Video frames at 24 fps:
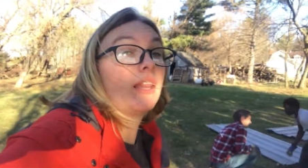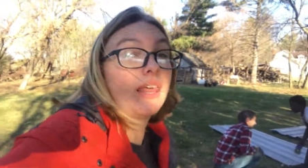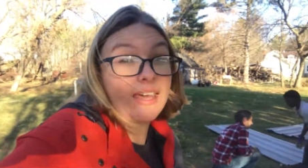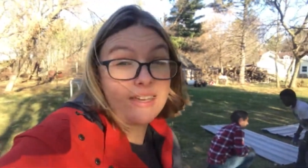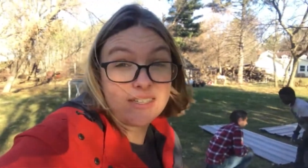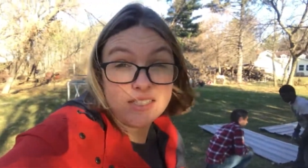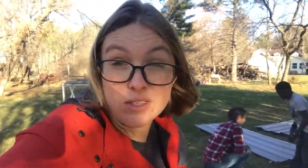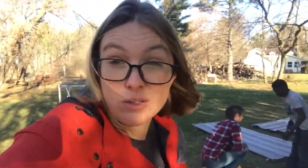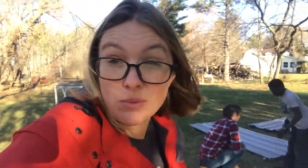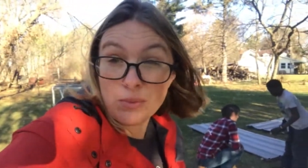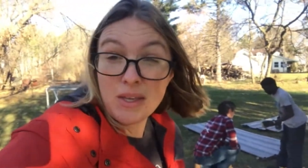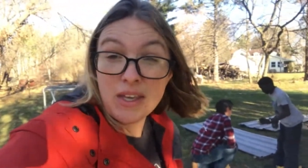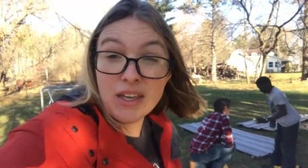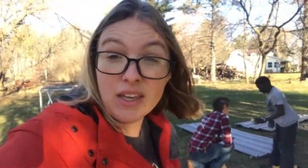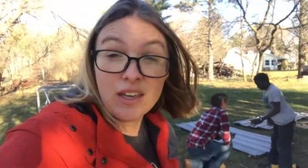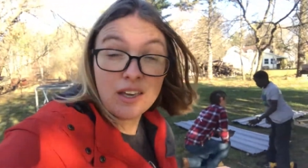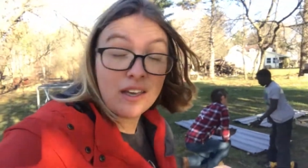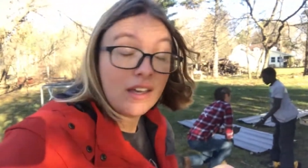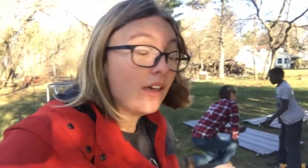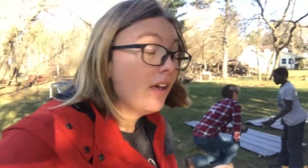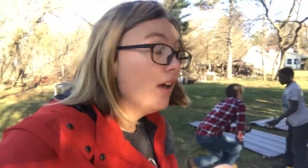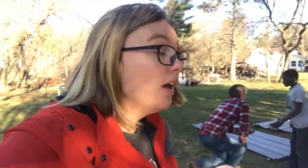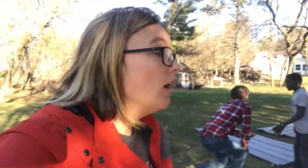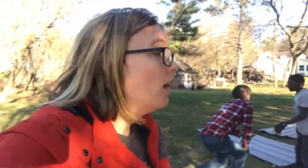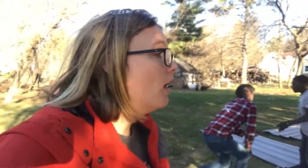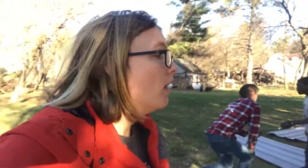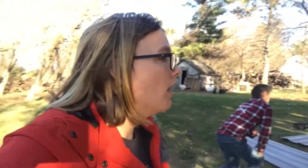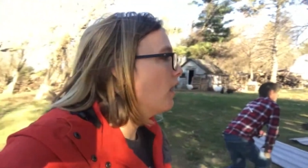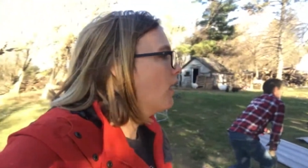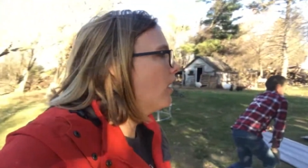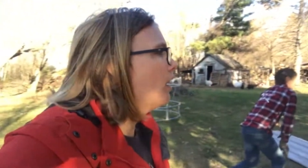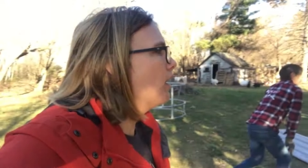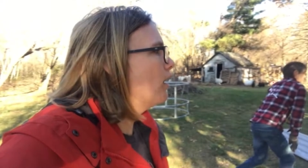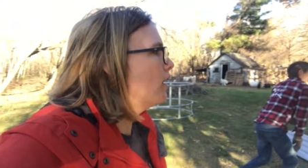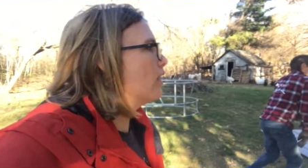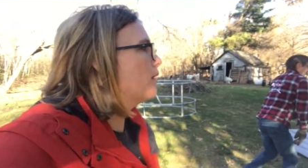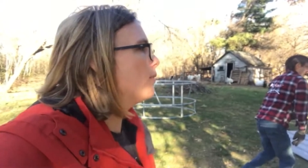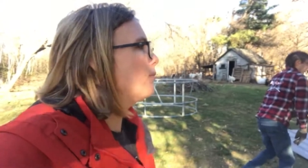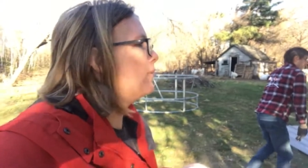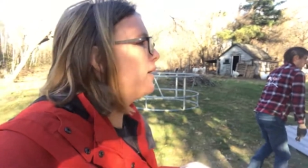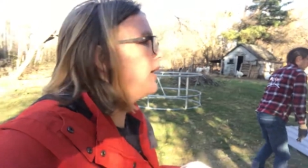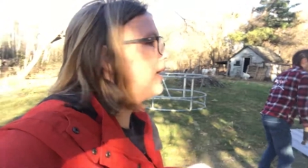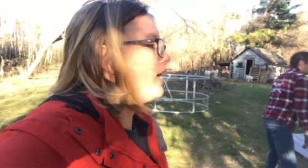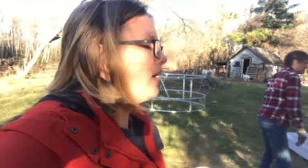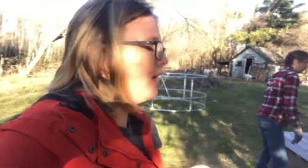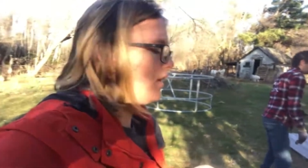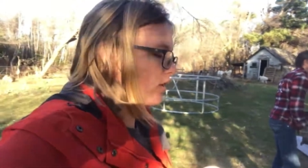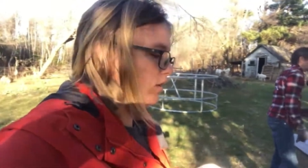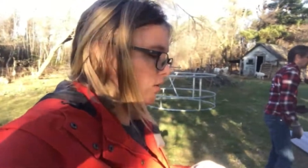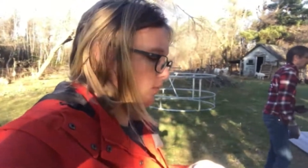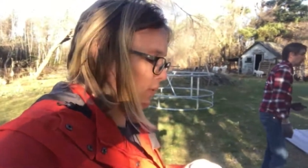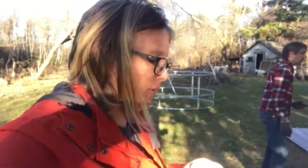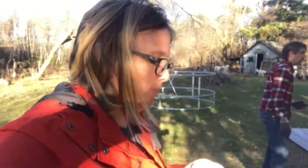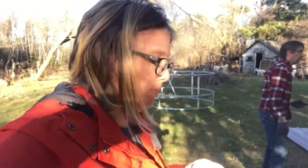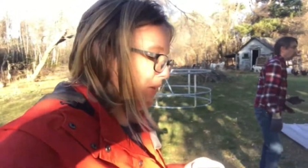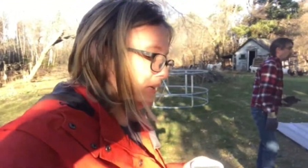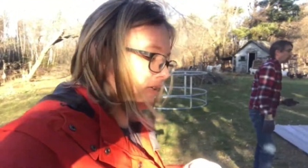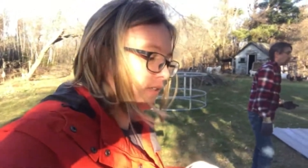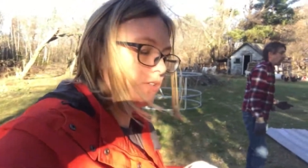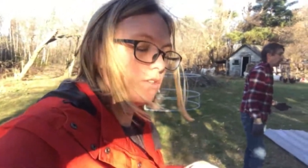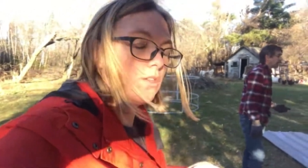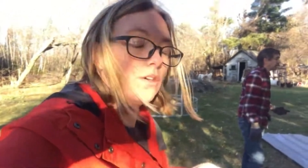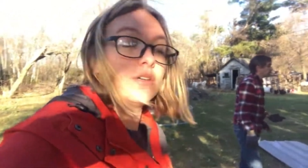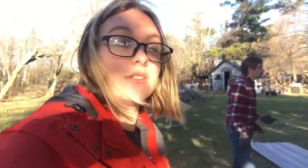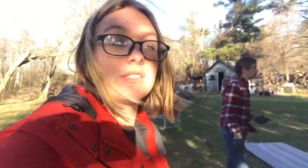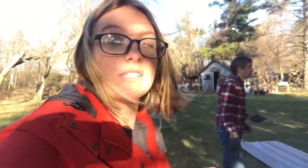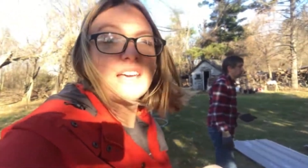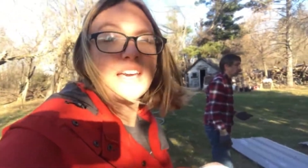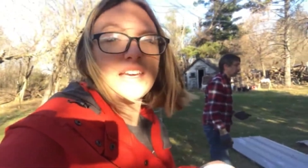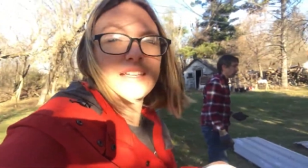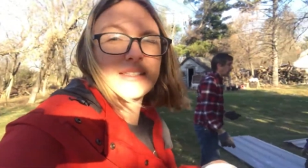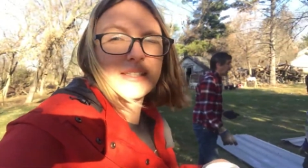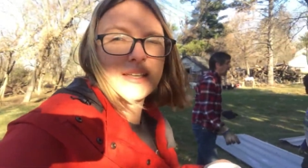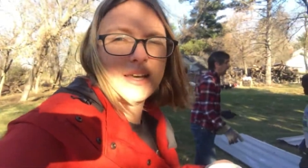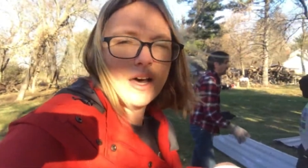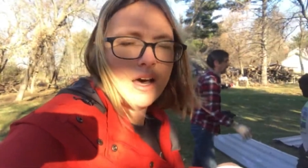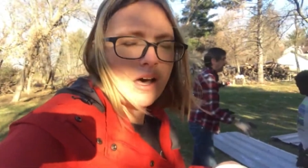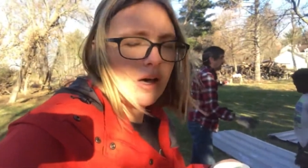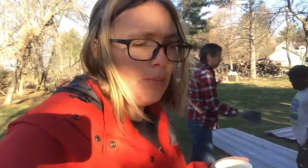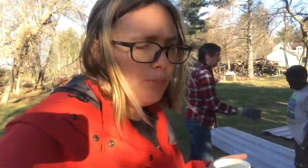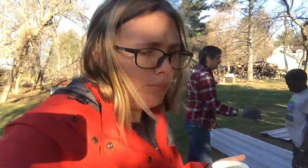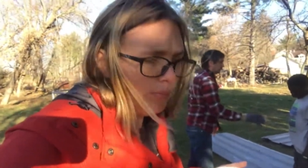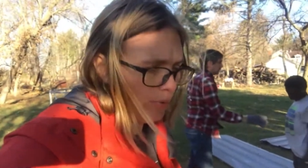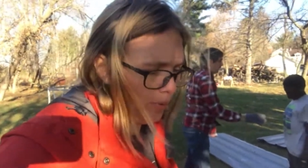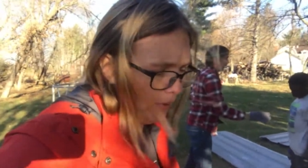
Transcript: last week um, and we picked those guys up